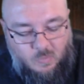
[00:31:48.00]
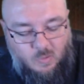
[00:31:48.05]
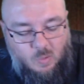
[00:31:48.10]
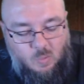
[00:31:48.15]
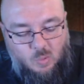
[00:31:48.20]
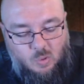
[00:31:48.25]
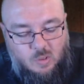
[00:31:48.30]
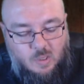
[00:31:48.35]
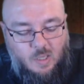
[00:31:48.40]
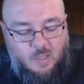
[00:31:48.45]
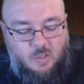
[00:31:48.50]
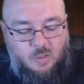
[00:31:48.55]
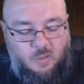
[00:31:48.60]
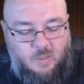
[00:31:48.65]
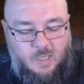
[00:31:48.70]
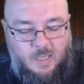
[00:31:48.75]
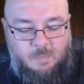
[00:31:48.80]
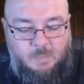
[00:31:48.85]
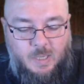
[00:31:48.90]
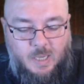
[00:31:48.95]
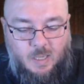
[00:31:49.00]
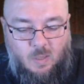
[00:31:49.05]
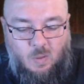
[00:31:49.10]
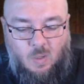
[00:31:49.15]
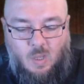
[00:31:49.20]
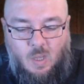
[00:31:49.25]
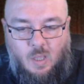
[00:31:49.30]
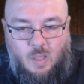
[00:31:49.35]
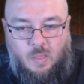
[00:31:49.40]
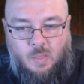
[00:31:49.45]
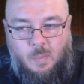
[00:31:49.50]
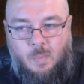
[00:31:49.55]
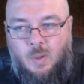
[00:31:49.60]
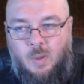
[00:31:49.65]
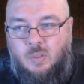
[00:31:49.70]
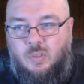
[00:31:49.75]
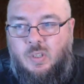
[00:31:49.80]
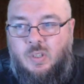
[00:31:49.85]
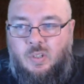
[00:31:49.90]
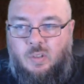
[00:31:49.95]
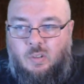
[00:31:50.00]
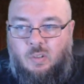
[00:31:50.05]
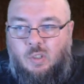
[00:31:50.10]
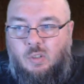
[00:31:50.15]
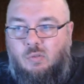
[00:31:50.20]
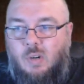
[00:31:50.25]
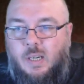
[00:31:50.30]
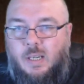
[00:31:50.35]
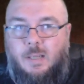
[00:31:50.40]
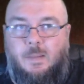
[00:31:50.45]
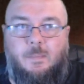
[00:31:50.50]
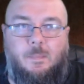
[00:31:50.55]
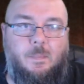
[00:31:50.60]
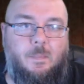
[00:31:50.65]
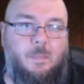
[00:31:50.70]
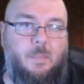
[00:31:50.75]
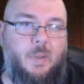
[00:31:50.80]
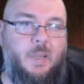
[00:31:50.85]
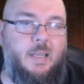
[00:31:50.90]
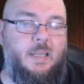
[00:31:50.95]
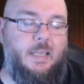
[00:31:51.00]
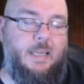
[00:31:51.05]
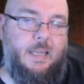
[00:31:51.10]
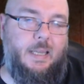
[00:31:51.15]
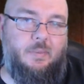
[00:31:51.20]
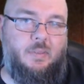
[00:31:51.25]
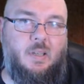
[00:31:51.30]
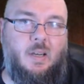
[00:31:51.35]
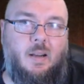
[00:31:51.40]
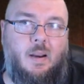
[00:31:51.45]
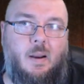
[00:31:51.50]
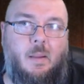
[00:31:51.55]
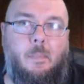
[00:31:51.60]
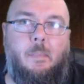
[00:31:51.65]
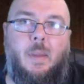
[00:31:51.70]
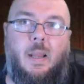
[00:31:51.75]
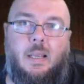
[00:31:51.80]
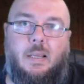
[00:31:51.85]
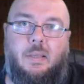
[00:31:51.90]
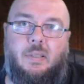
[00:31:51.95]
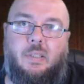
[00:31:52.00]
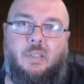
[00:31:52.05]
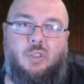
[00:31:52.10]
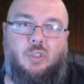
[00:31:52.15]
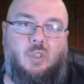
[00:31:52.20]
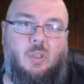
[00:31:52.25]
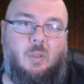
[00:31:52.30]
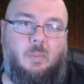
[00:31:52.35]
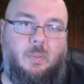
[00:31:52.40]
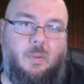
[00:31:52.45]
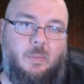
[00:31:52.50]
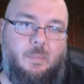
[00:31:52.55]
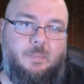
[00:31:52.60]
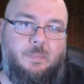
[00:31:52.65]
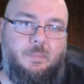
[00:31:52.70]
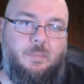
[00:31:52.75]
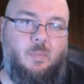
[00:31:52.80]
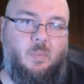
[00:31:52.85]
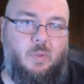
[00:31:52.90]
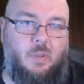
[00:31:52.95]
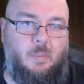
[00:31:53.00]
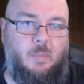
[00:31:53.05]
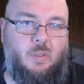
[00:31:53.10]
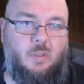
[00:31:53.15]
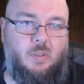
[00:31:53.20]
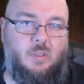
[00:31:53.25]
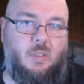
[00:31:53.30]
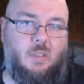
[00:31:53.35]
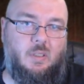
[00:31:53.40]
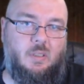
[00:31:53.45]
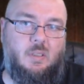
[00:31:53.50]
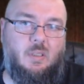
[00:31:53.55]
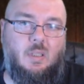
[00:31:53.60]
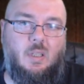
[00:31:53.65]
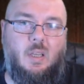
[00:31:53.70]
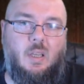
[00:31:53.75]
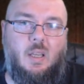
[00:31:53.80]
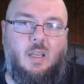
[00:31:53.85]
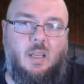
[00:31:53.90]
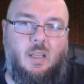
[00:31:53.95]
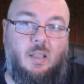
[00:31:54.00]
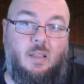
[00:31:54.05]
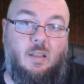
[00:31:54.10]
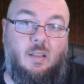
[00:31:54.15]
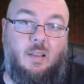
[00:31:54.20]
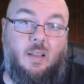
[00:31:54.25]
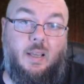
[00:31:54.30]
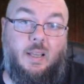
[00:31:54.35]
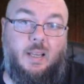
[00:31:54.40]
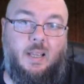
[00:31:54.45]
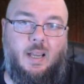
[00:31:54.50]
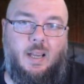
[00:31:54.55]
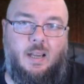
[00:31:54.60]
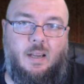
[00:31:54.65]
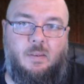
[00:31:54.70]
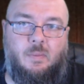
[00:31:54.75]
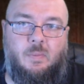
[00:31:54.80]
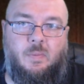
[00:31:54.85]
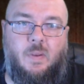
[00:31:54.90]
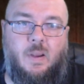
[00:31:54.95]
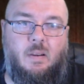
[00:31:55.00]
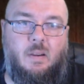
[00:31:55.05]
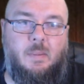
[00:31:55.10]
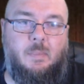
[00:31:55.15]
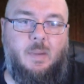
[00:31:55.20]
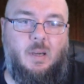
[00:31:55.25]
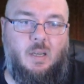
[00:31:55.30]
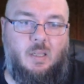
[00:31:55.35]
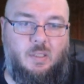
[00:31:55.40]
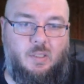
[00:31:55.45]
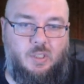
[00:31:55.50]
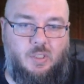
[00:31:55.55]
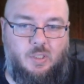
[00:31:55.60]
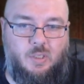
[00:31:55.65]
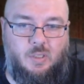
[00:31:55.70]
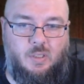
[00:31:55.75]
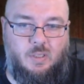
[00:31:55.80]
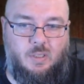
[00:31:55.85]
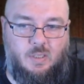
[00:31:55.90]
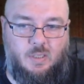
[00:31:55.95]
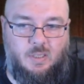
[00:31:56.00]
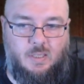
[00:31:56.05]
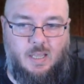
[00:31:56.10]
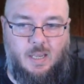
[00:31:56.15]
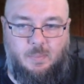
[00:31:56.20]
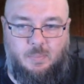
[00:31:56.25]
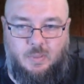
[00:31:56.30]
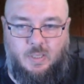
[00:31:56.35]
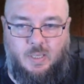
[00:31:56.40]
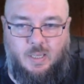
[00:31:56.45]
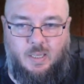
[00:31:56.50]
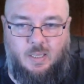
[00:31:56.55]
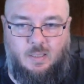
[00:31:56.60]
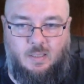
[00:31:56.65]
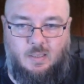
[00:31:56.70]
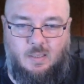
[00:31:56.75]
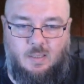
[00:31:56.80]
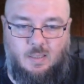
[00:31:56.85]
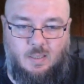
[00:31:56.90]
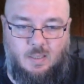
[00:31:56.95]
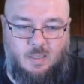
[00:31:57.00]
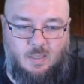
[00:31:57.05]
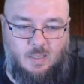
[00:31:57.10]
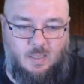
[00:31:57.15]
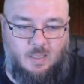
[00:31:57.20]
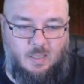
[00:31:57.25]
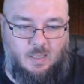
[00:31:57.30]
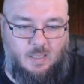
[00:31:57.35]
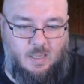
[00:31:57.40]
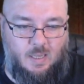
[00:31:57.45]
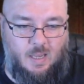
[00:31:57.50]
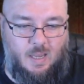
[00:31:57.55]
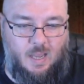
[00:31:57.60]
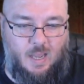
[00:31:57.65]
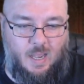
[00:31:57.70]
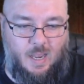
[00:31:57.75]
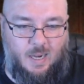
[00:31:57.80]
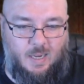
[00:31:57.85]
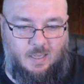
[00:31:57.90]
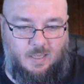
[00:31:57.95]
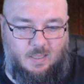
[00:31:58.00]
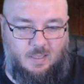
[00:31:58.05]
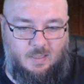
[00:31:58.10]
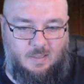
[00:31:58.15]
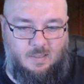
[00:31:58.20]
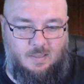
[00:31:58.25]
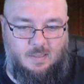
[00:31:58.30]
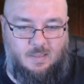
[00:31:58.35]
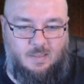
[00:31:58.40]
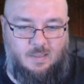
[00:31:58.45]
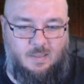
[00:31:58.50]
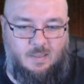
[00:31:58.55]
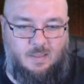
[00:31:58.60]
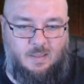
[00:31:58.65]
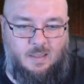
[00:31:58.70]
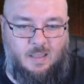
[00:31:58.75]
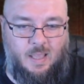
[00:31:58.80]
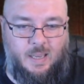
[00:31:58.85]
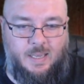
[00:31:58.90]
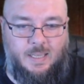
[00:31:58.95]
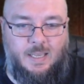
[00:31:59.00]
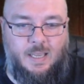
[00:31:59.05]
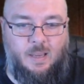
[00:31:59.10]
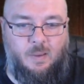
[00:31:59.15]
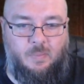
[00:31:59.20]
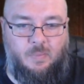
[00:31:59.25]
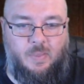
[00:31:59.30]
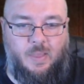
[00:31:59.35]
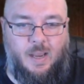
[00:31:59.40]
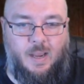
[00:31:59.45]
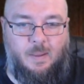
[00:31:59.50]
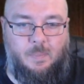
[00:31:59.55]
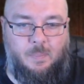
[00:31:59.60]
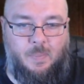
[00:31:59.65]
We'll touch on them now. The monsters are great. PD have done an amazing job with the monsters. They have very much stepped in, and they give that